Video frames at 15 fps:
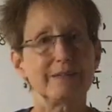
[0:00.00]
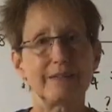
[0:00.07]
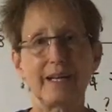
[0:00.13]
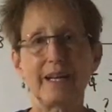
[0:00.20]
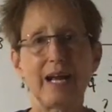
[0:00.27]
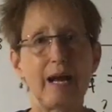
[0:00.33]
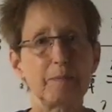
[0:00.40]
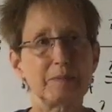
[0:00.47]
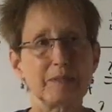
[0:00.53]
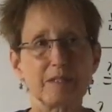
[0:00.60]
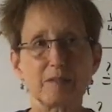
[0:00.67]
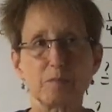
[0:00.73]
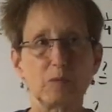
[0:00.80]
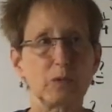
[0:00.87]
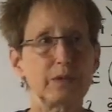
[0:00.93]
That
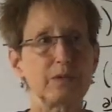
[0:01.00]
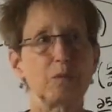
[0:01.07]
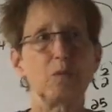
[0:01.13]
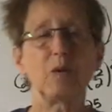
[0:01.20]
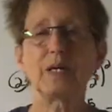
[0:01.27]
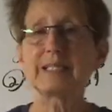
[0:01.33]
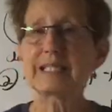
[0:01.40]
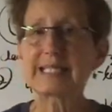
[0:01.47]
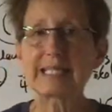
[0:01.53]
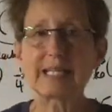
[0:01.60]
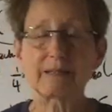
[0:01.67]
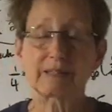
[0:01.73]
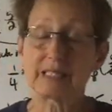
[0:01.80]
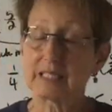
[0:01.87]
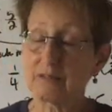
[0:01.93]
happens more than once, and
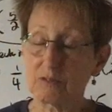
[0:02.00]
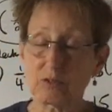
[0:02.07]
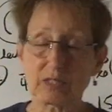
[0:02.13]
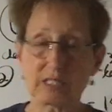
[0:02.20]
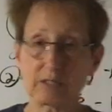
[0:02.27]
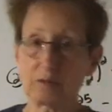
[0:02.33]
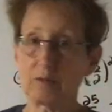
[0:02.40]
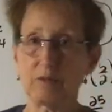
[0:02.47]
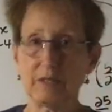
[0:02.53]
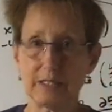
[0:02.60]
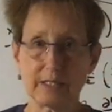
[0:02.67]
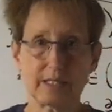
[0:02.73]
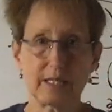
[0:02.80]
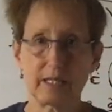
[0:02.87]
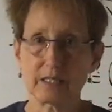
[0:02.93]
I'm going to give you a 0 on
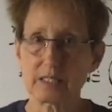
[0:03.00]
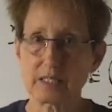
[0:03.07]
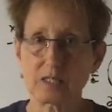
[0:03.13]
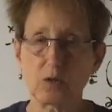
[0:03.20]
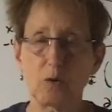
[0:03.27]
the test.